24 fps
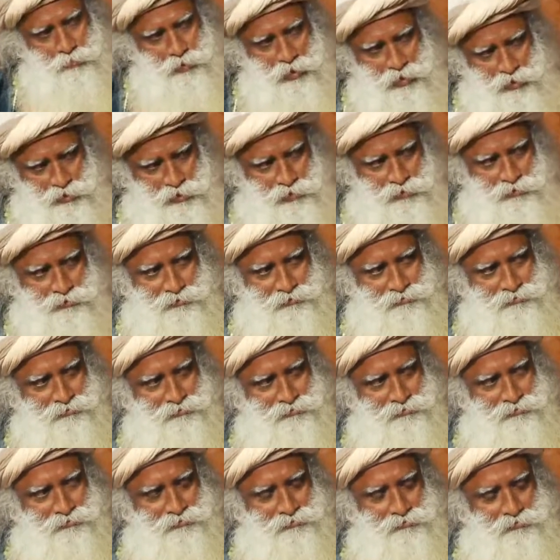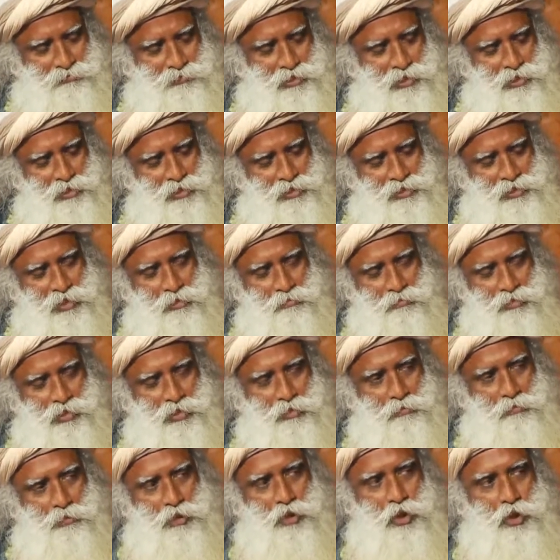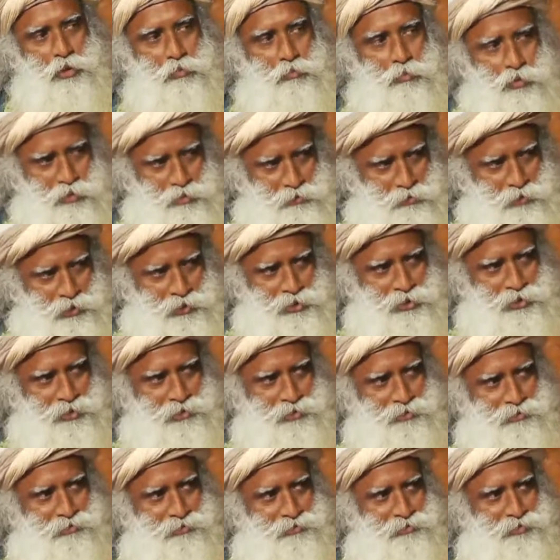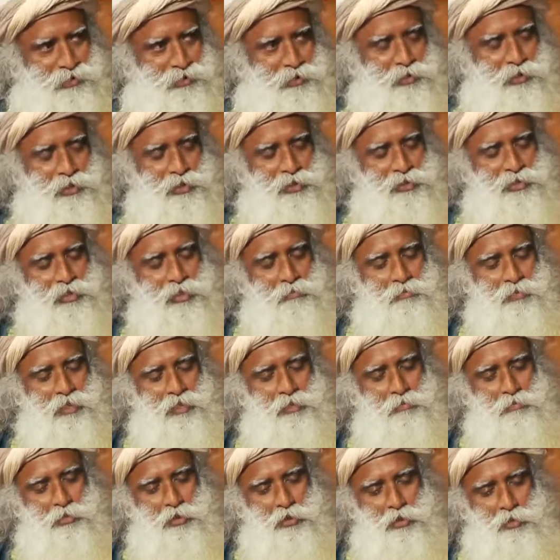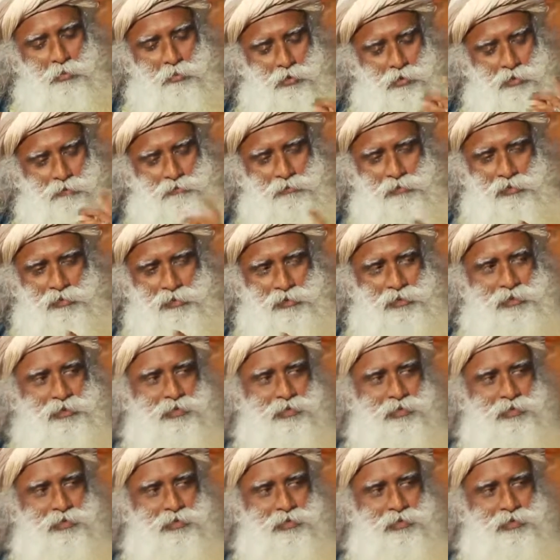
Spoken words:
passion, there is something beyond motivation, there is something beyond profit,